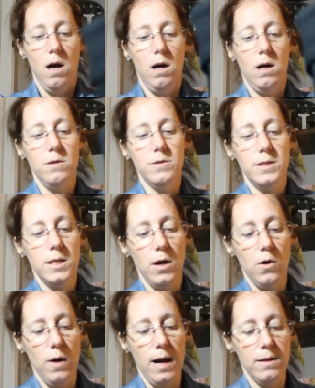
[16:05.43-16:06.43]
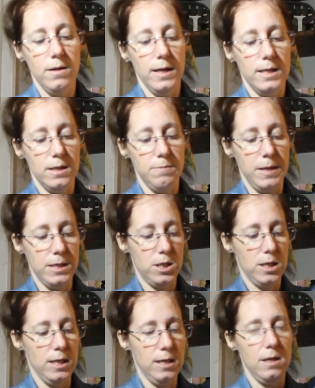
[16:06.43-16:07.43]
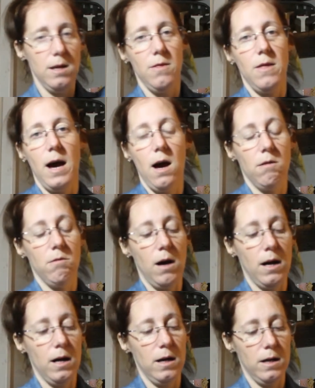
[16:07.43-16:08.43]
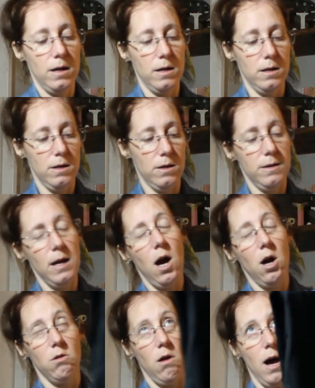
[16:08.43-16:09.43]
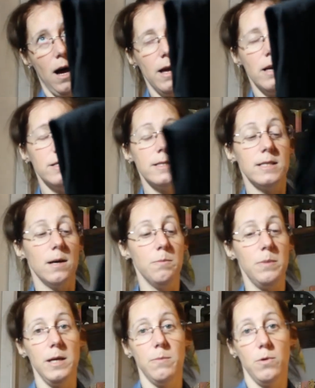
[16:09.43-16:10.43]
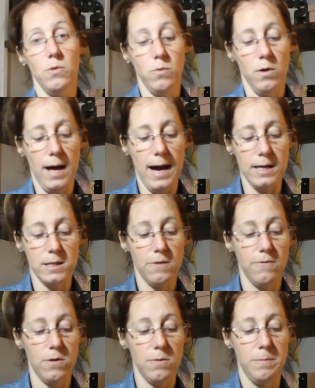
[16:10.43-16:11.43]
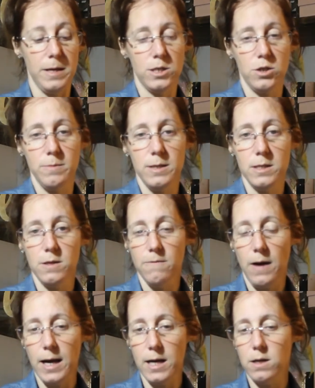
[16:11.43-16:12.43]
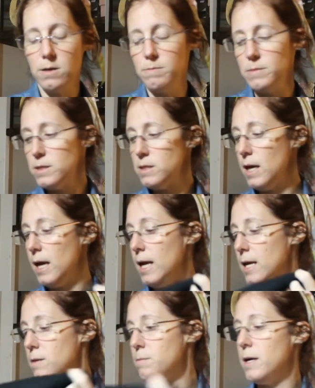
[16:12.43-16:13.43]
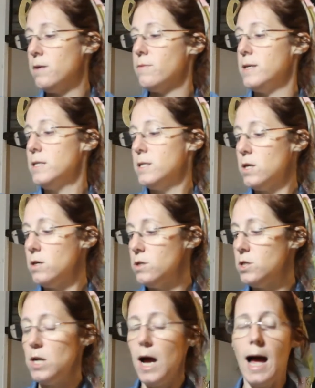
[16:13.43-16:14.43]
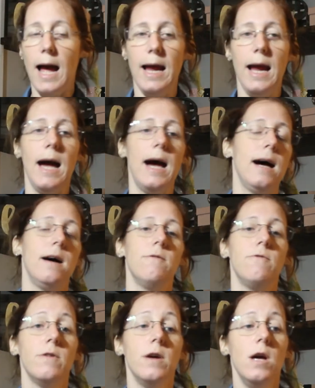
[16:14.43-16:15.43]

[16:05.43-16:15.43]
Also, I'd like to mention that some people will ask for measurements of items. In my research, I have